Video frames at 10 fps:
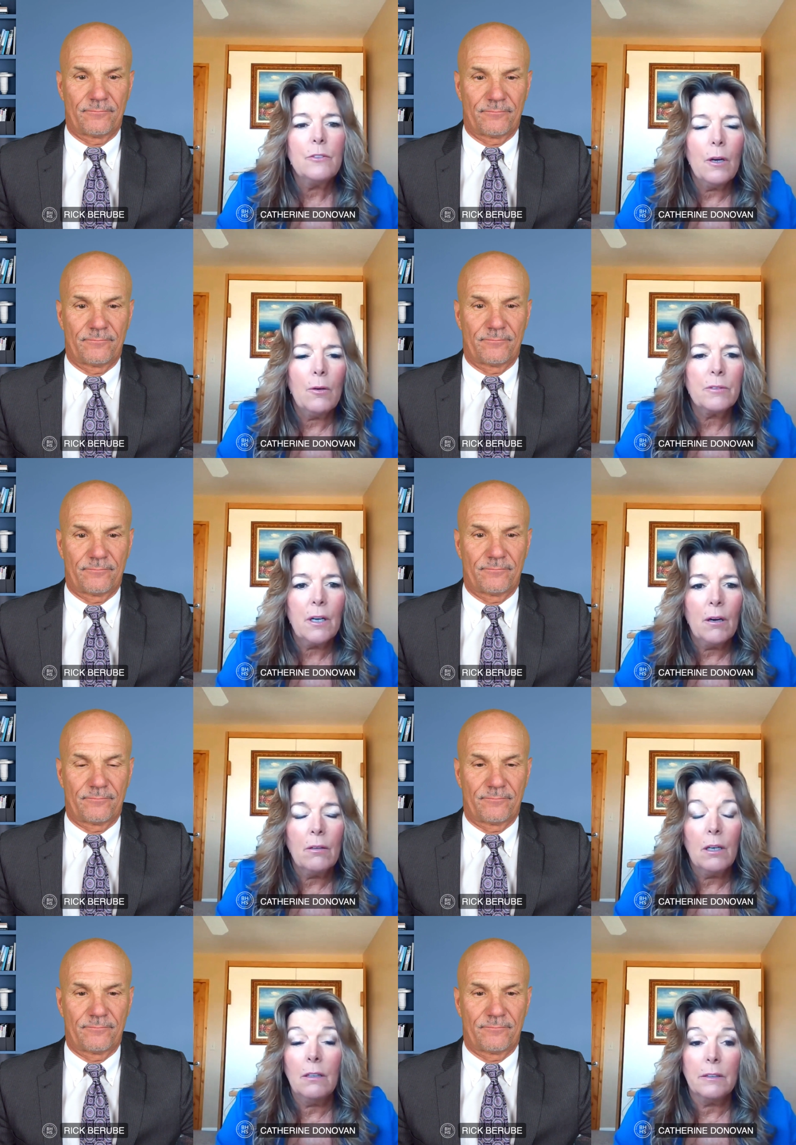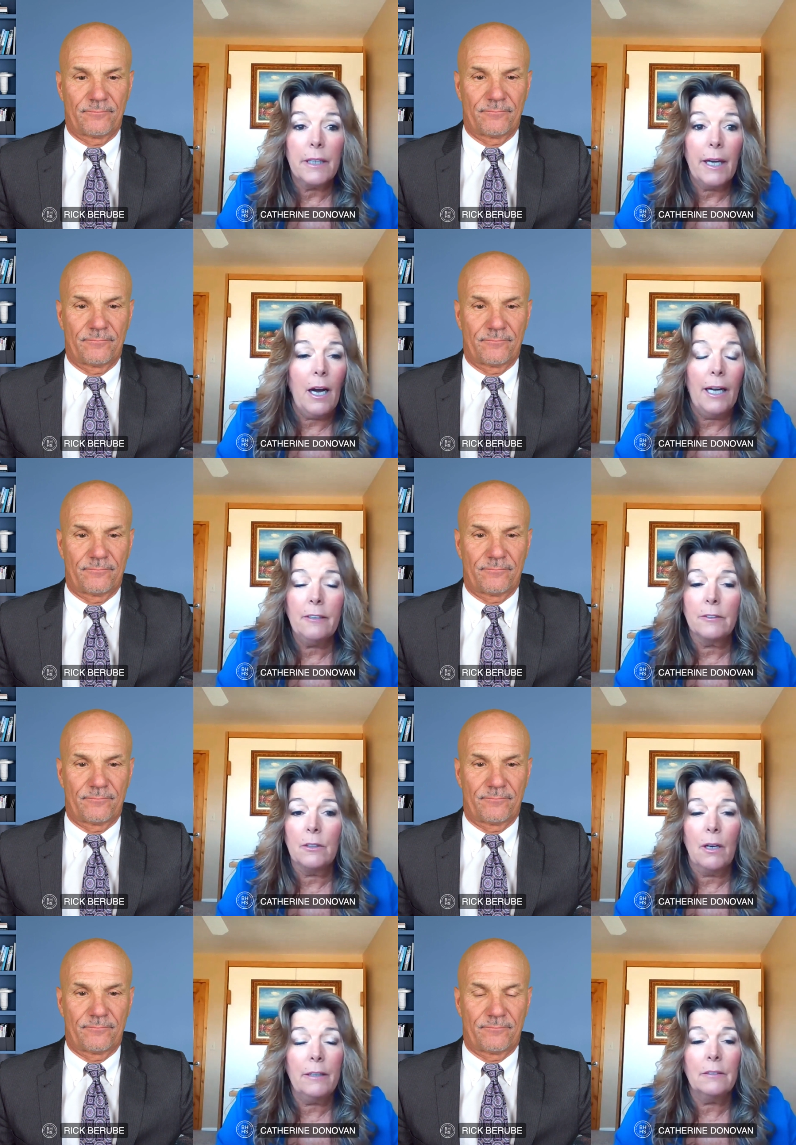Speaker 1: don't go oh yeah i don't know
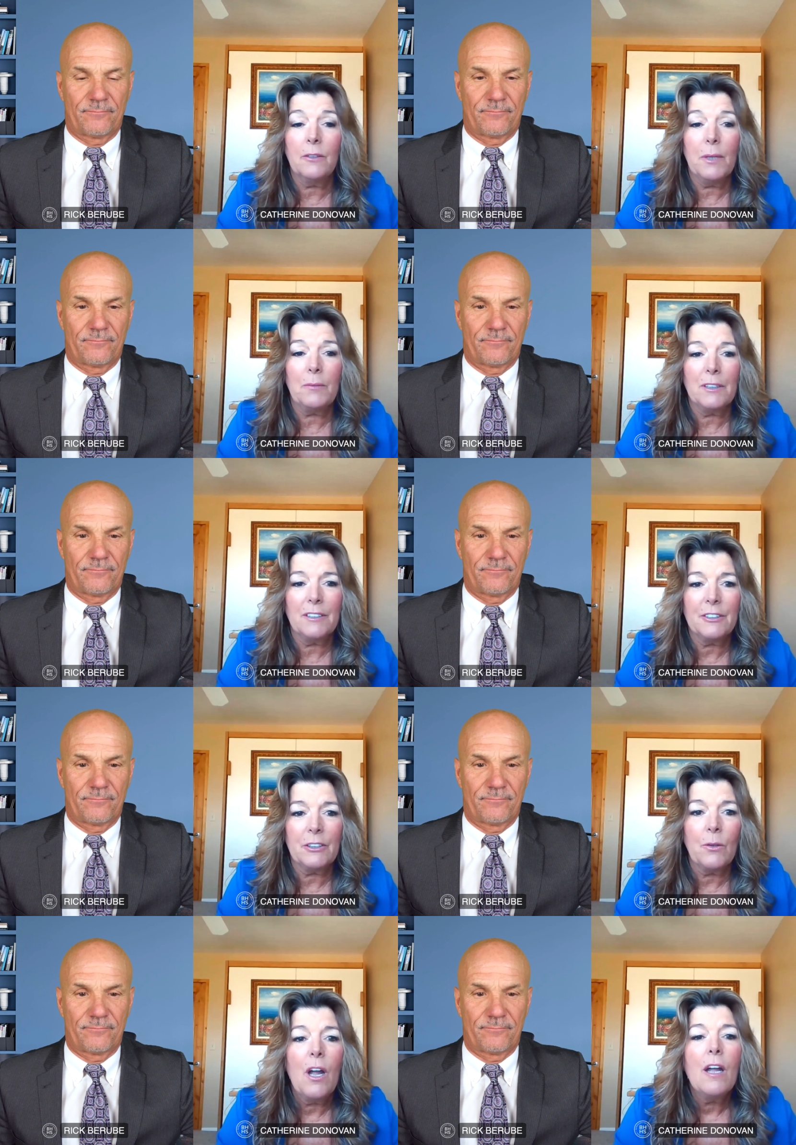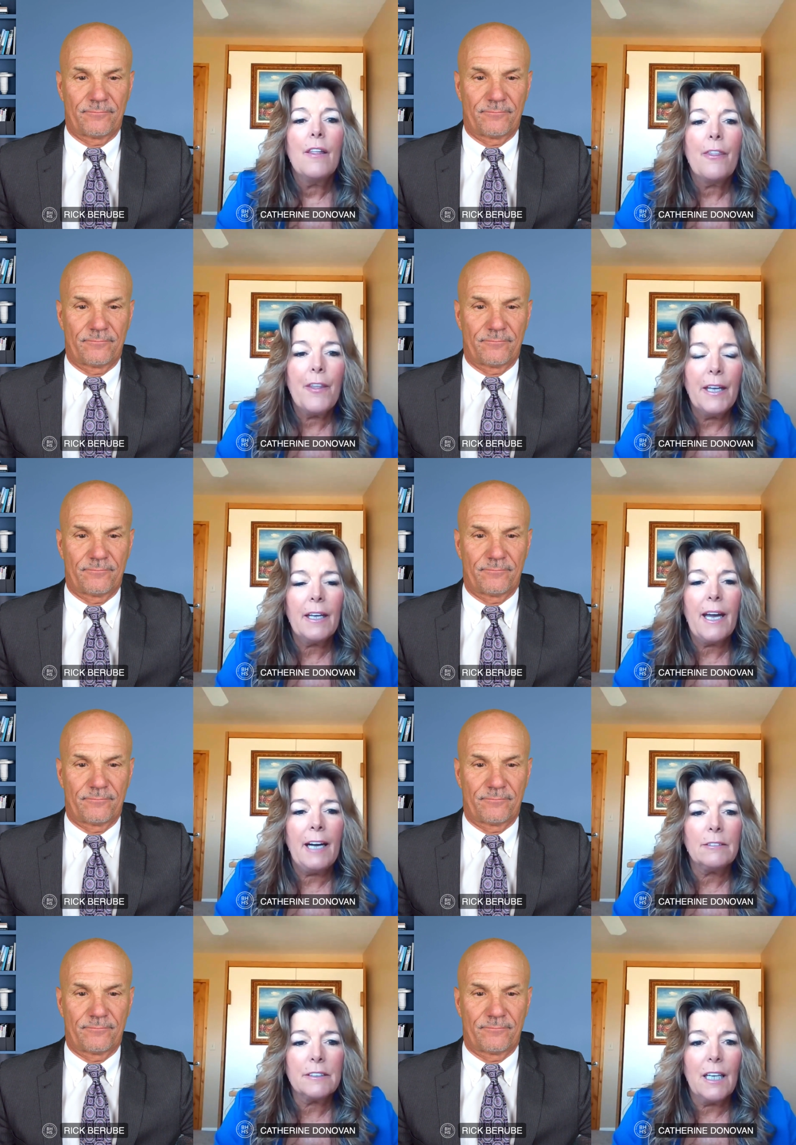i don't know what we're going to do think
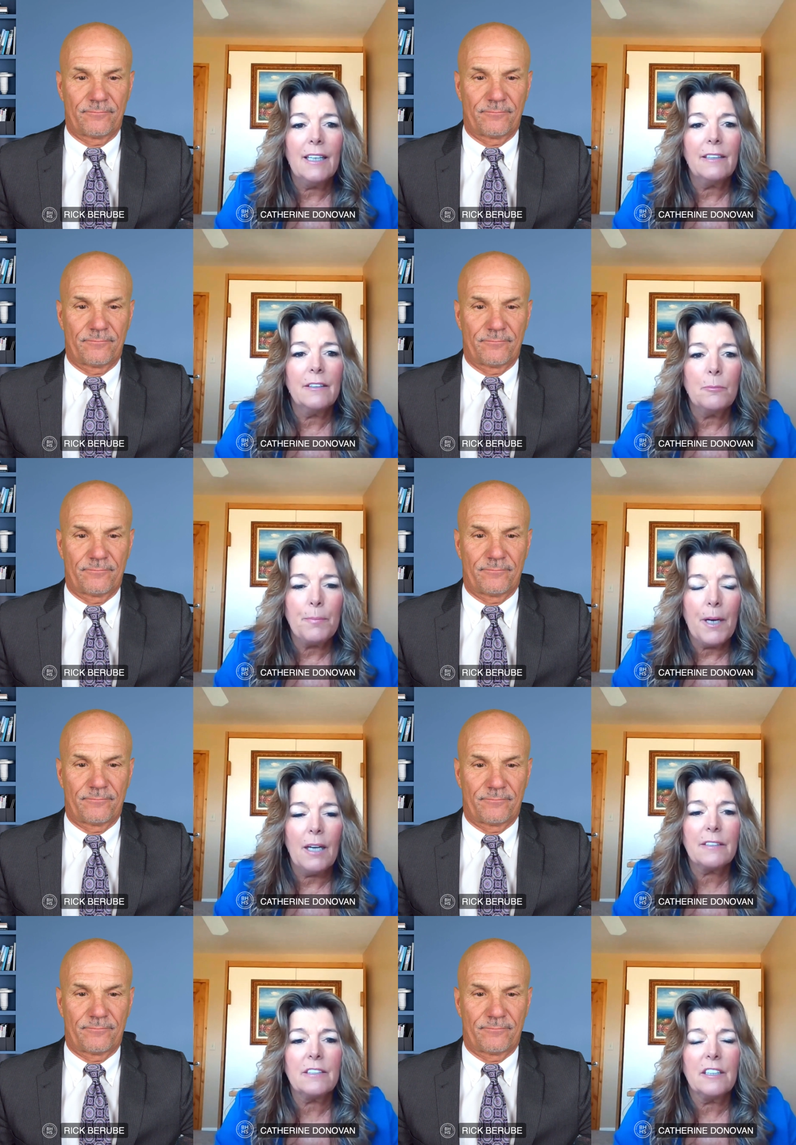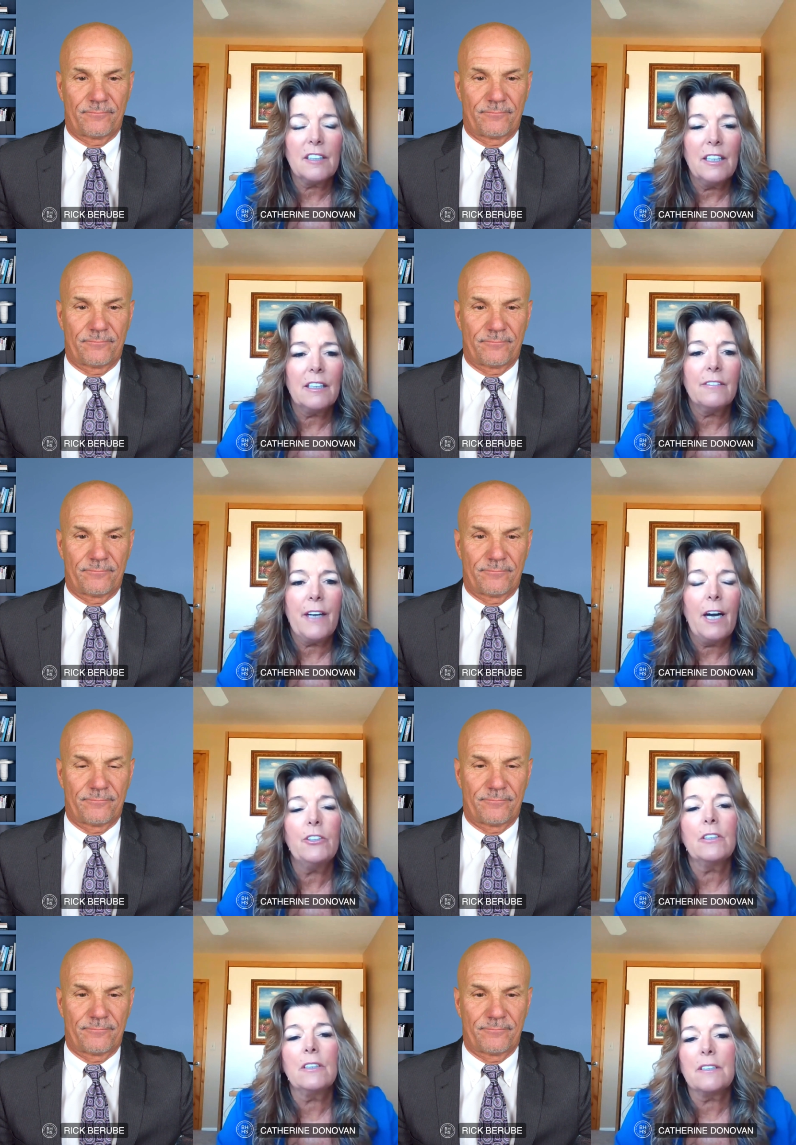outside the box and think of how
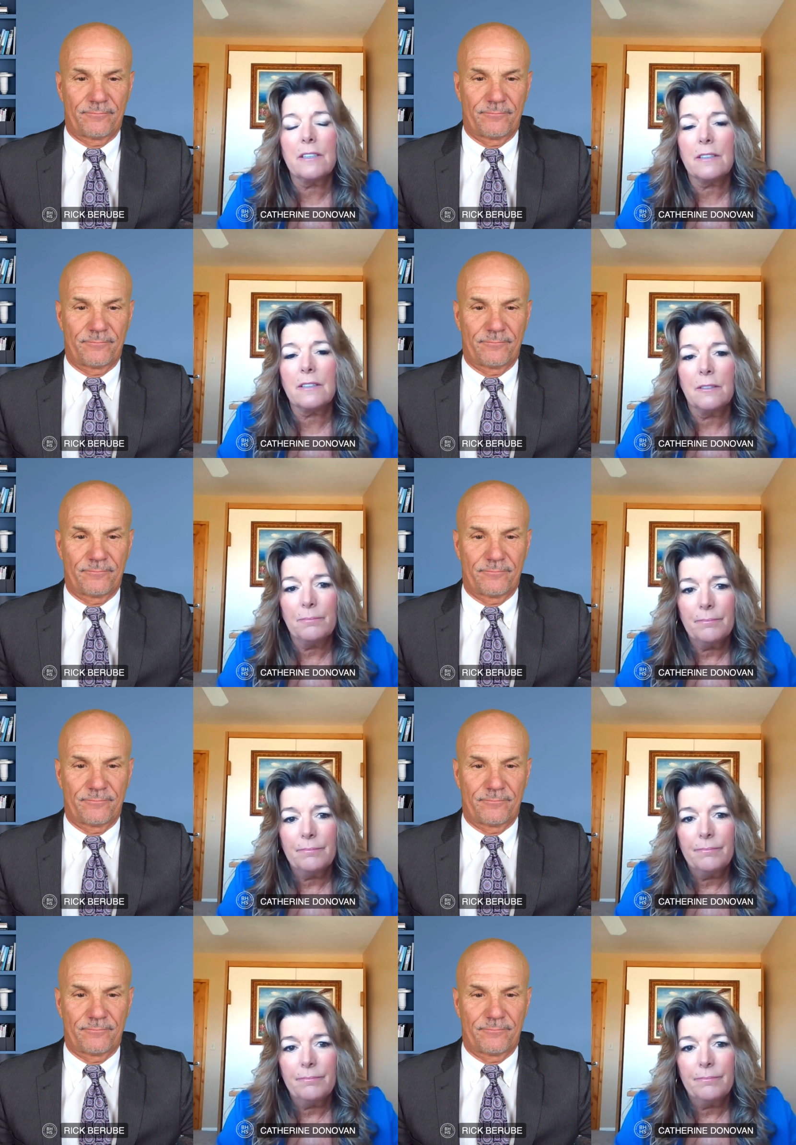you can assist them